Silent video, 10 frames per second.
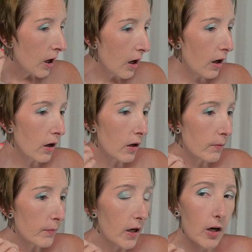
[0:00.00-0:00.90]

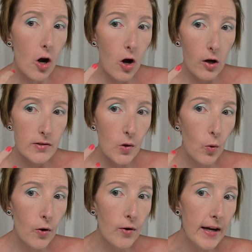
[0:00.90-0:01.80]
contour,